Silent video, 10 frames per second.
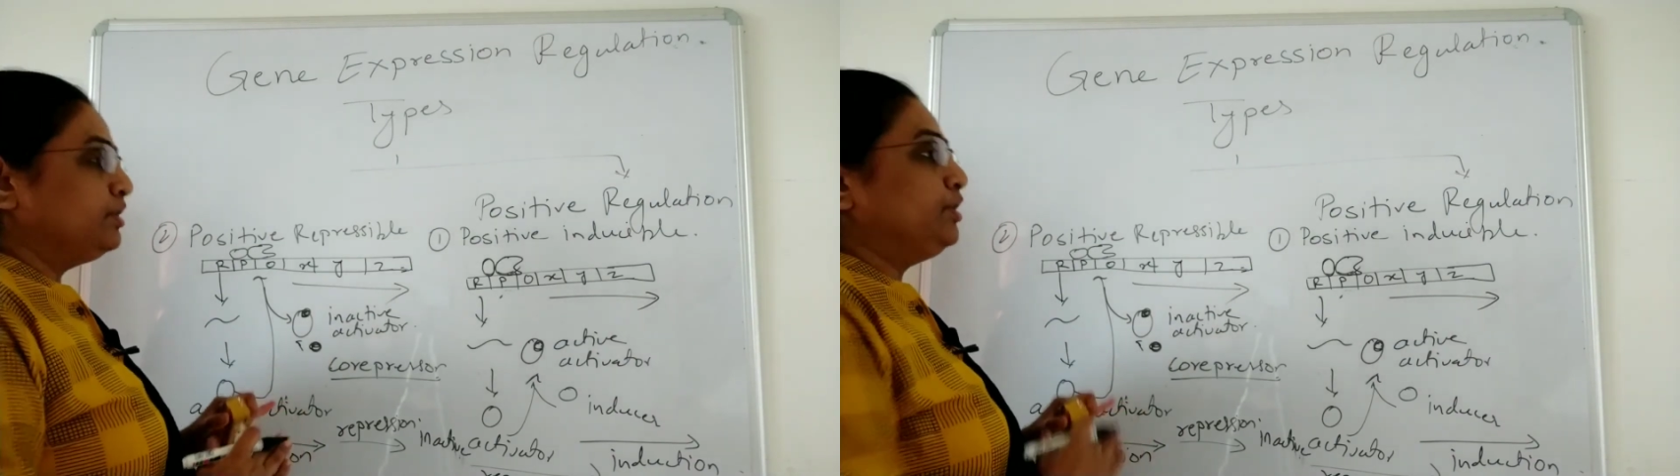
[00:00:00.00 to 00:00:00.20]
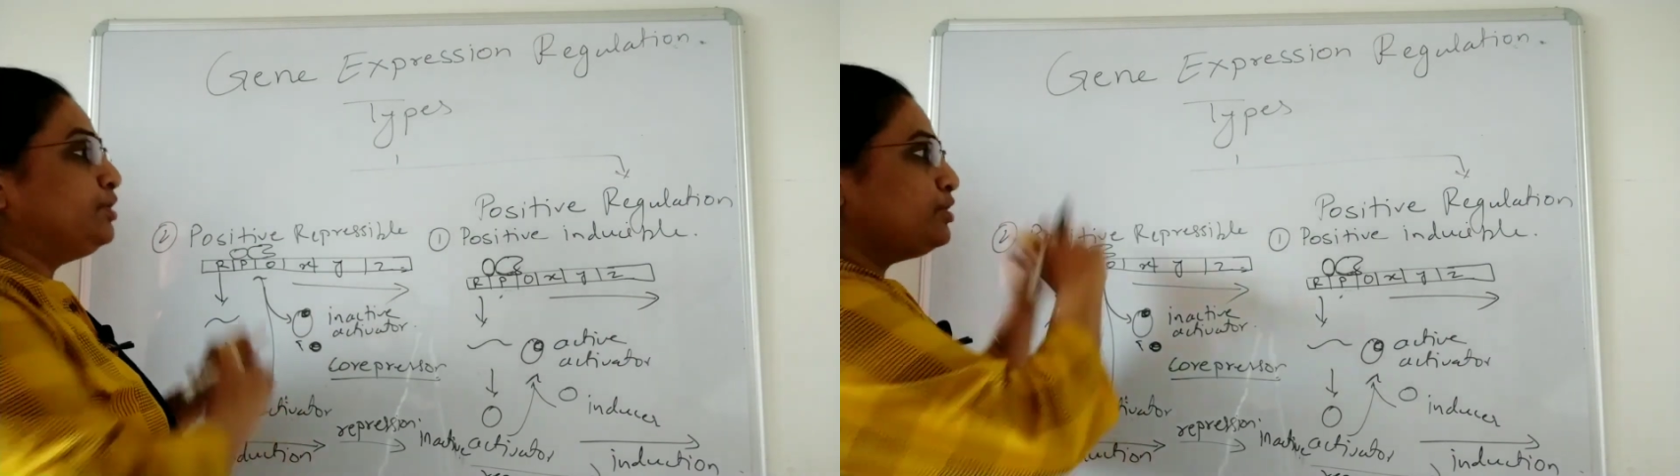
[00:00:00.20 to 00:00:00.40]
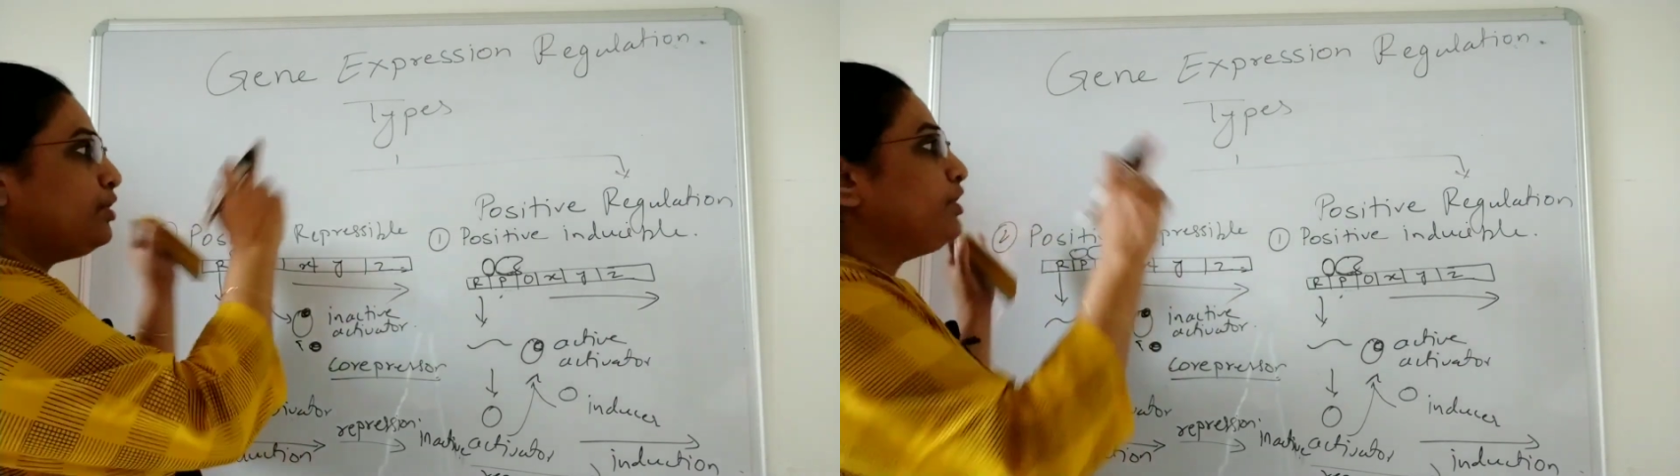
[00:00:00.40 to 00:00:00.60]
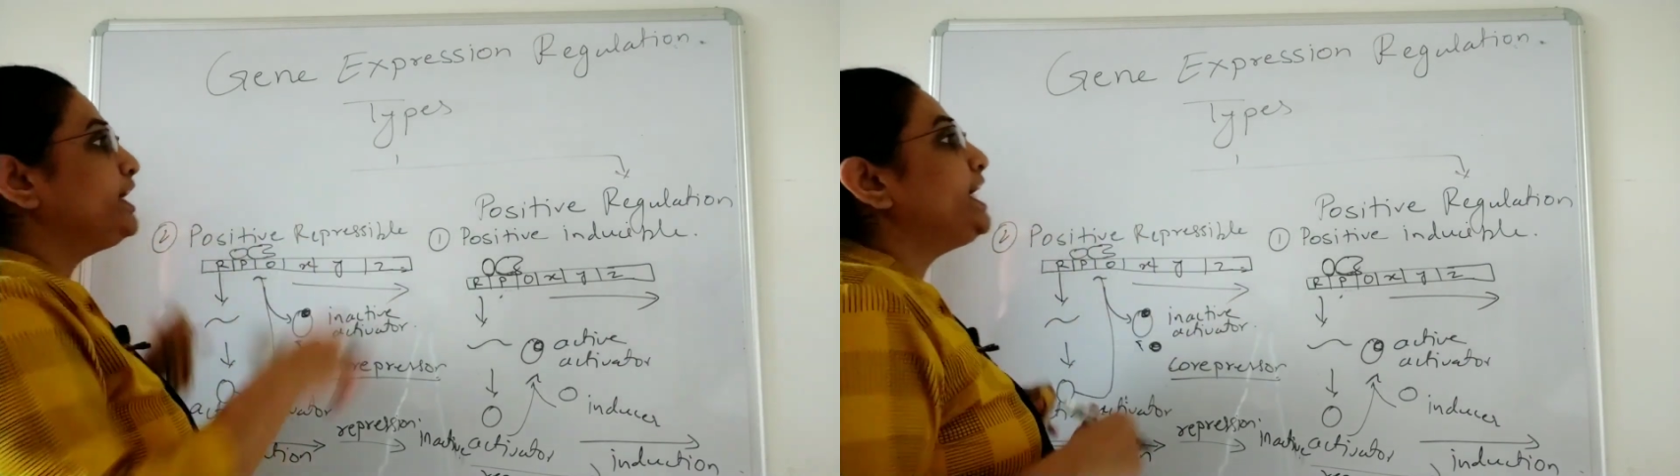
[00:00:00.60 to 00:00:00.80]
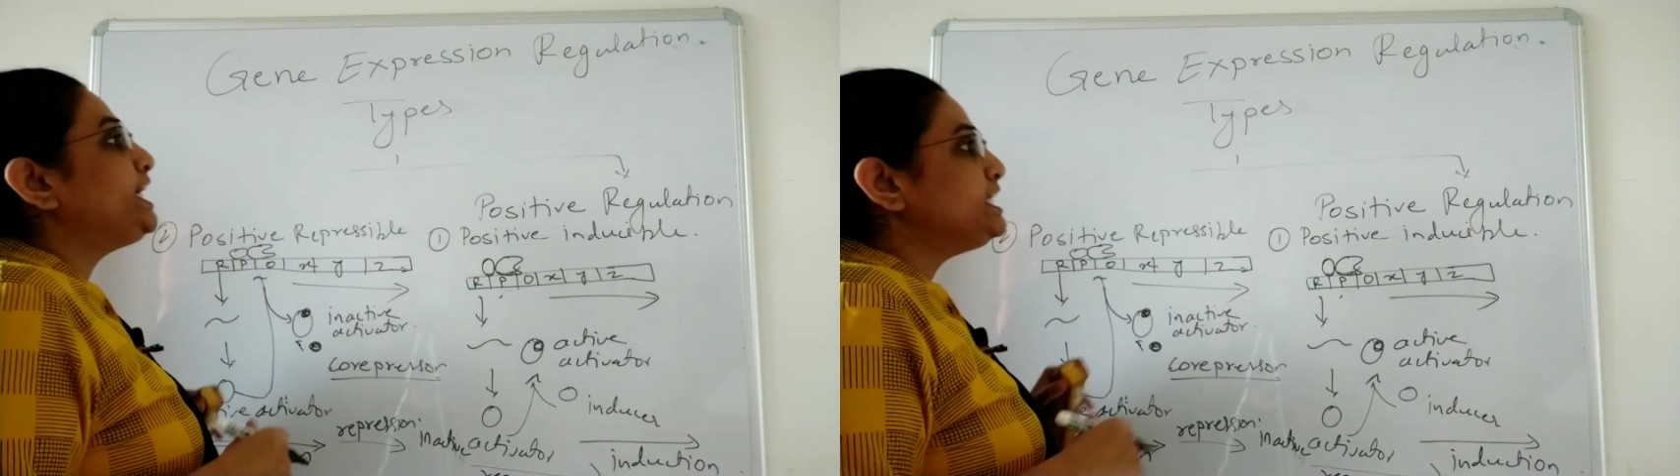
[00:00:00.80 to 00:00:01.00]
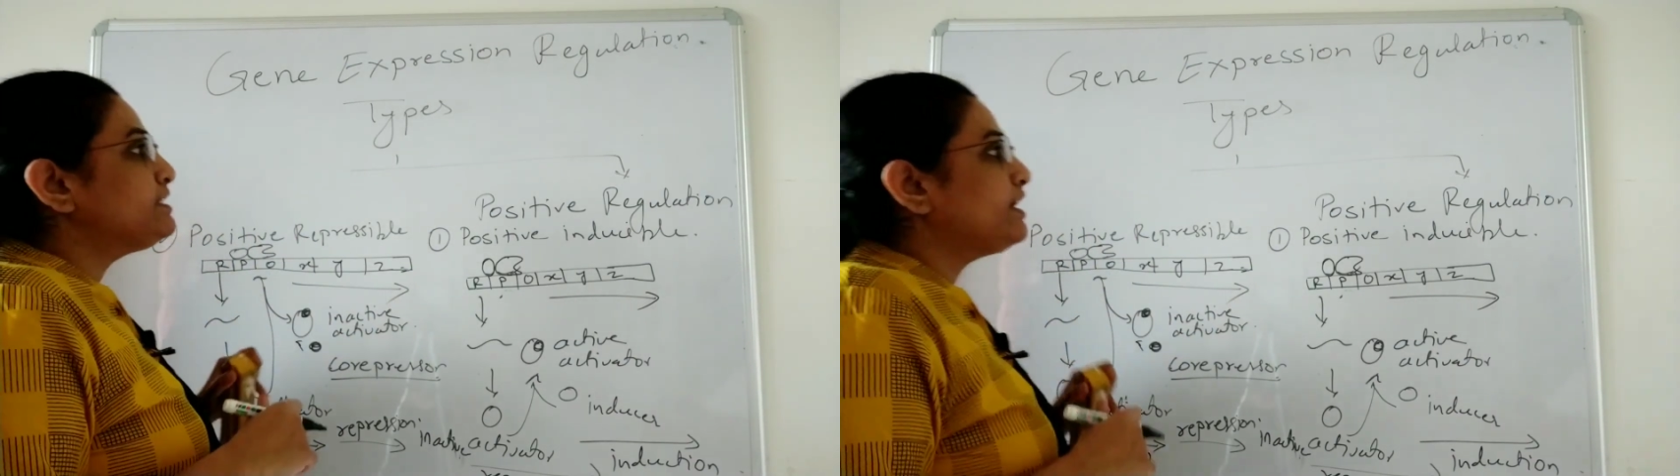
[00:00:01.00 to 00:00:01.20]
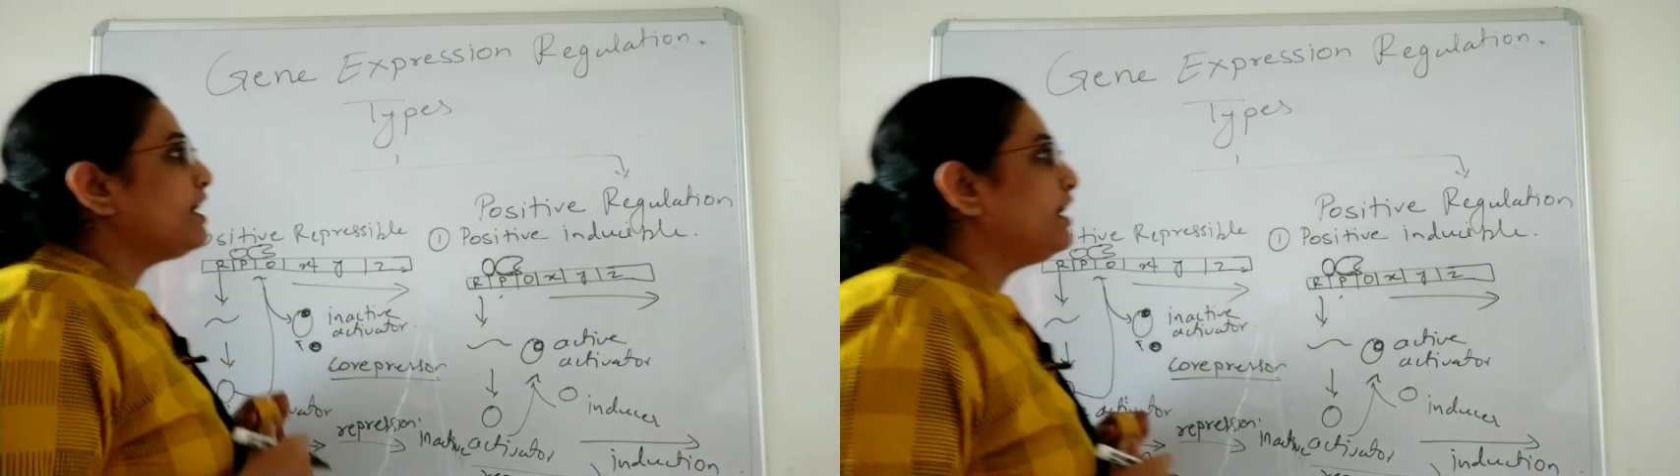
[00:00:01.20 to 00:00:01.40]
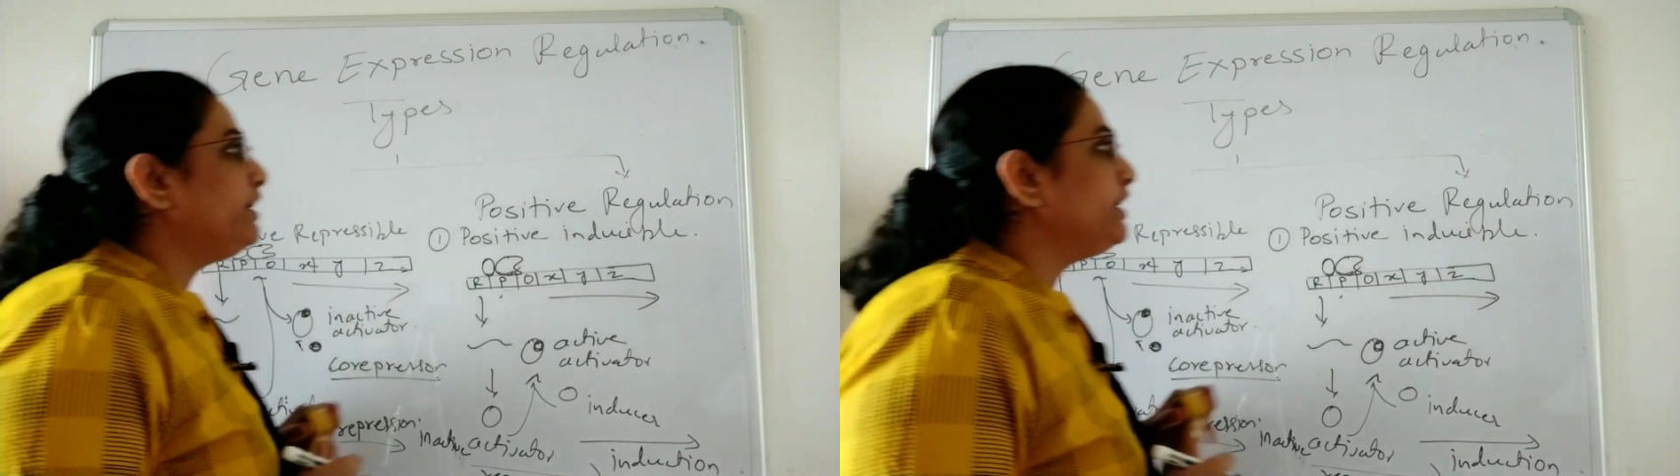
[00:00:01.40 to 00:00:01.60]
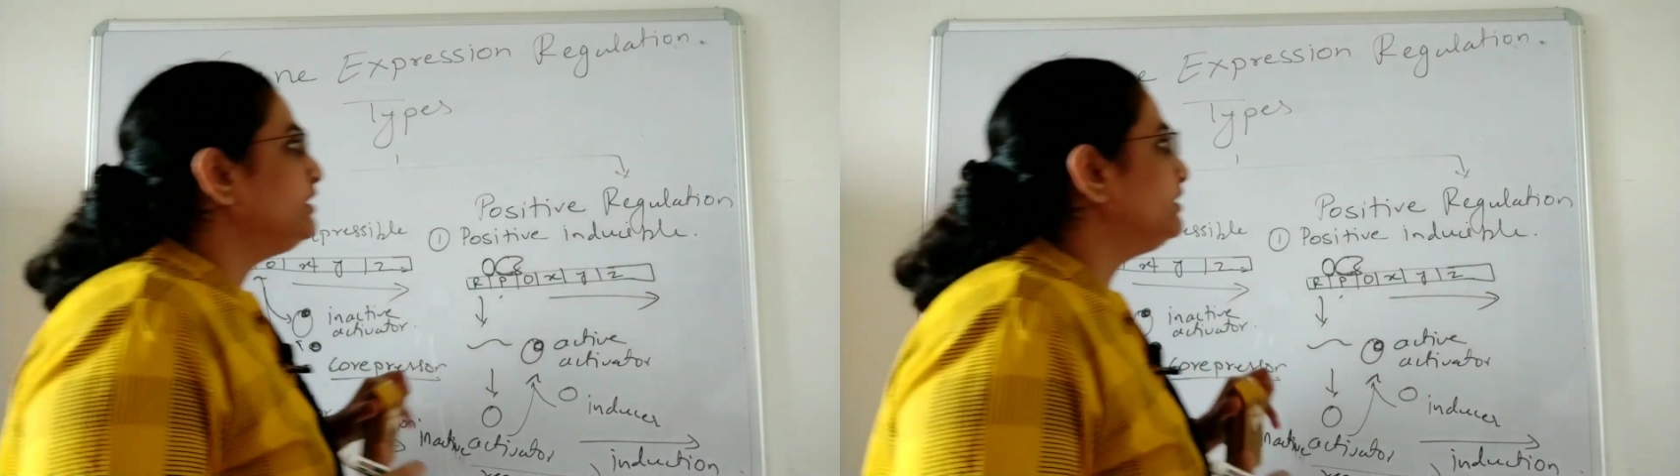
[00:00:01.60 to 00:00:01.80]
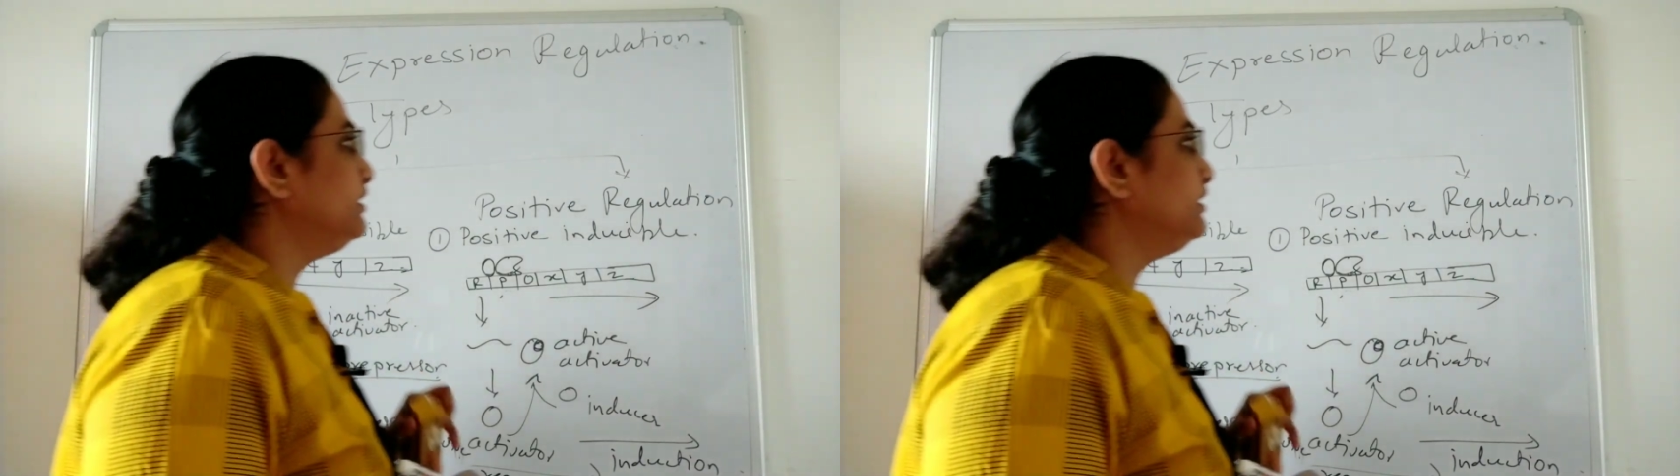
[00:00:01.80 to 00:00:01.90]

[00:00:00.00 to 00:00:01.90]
So it is regarding